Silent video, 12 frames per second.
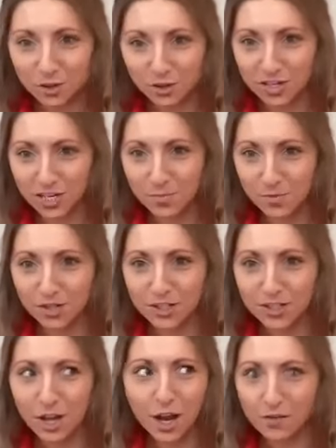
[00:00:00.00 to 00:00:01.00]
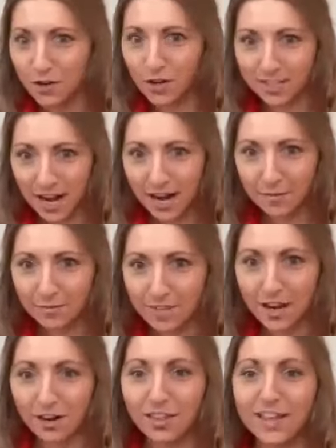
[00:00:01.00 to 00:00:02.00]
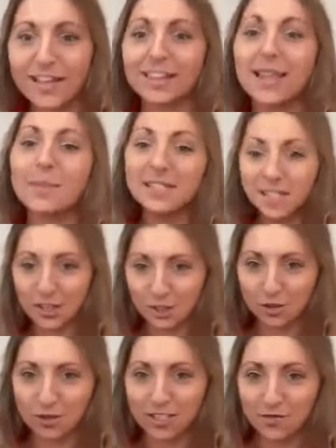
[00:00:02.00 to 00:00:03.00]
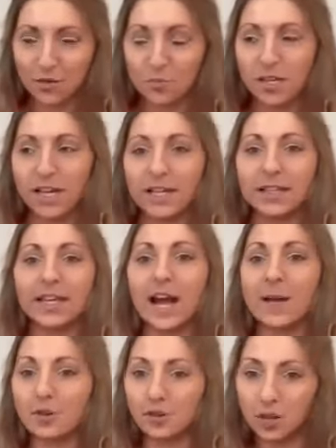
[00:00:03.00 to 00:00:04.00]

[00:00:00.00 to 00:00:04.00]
secret keepers of all time. They are like, let me tell you this evil plan. Like I'm